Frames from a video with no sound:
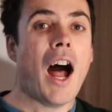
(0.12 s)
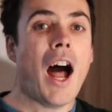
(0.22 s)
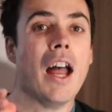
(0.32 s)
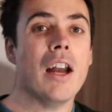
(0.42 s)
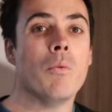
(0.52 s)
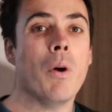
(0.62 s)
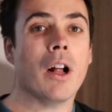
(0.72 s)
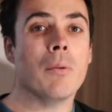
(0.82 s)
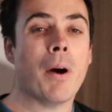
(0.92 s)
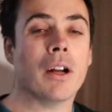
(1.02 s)
Hi and
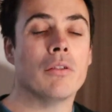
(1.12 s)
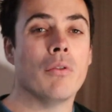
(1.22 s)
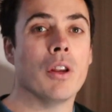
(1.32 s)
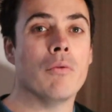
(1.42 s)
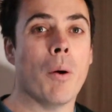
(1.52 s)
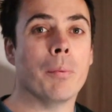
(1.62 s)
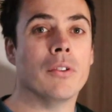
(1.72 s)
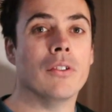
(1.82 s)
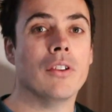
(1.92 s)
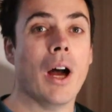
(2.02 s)
welcome back to Run the Robsons.